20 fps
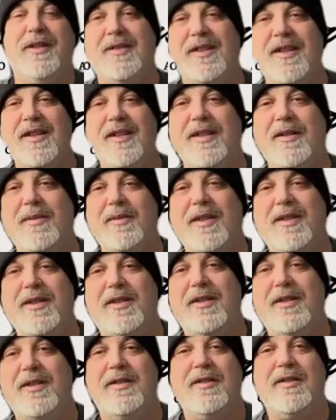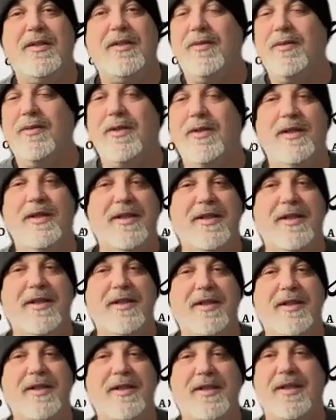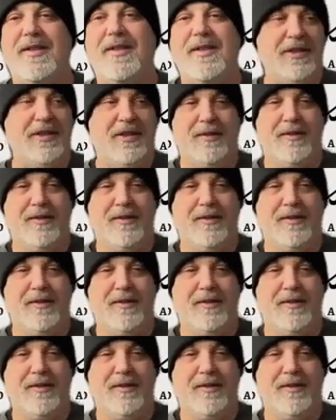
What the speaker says: doesn't change that much. Real estate does,